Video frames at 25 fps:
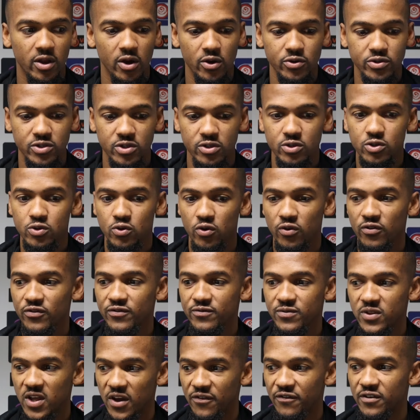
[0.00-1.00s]
of those that
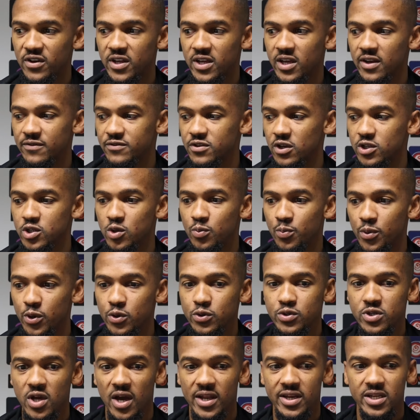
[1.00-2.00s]
sort of definitely gives us a
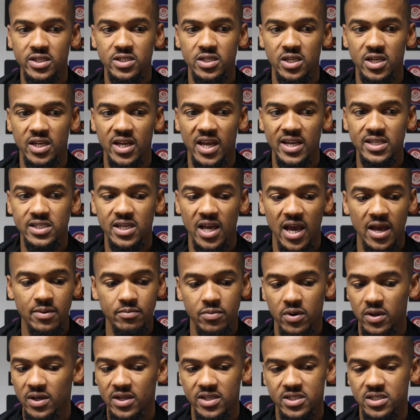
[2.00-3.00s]
boost going into the next
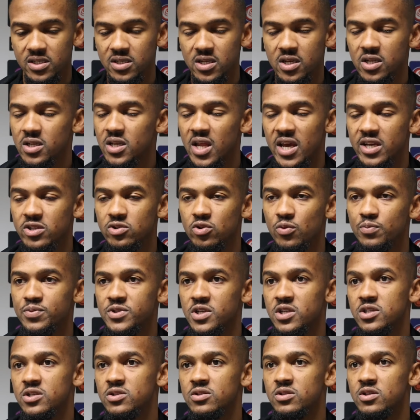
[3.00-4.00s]
game. But listen, the next
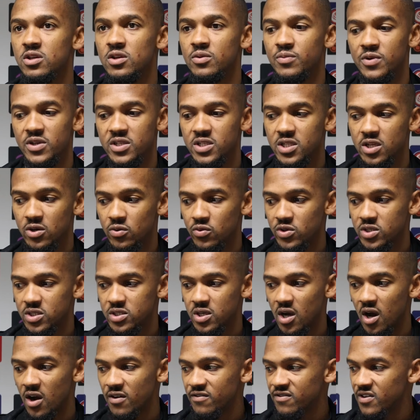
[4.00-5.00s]
opposition is going to be still as
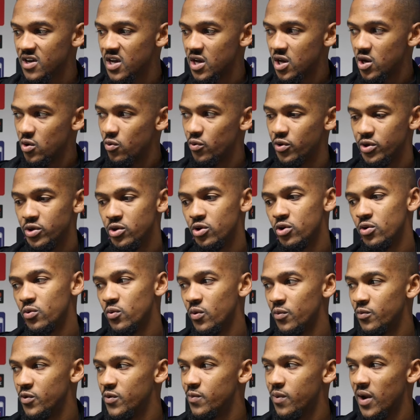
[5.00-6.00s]
tough. We knew
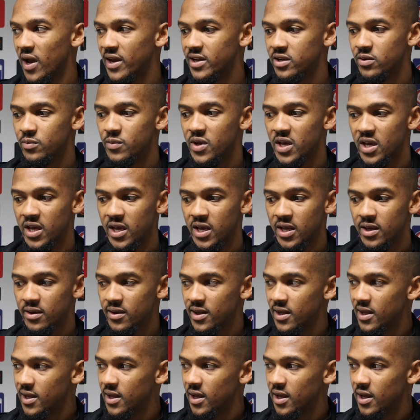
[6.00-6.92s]
it when we played them here.